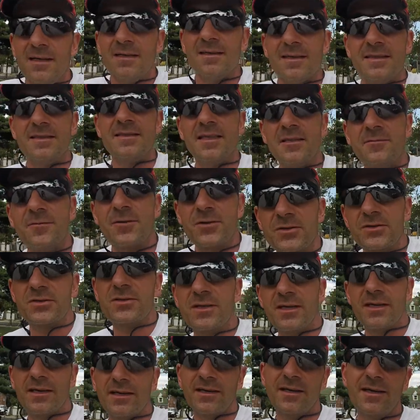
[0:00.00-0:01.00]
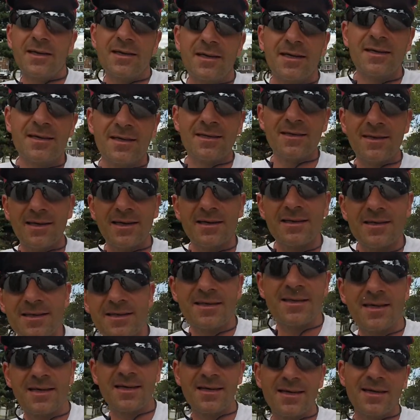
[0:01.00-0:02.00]
that's it for today, and
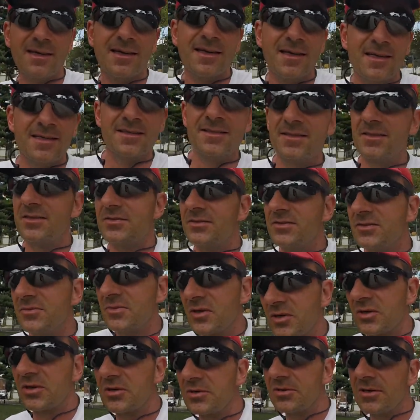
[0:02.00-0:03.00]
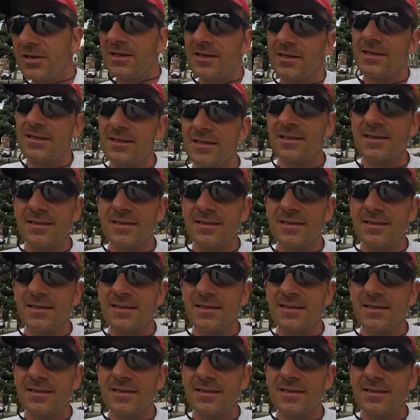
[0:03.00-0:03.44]
see you tomorrow.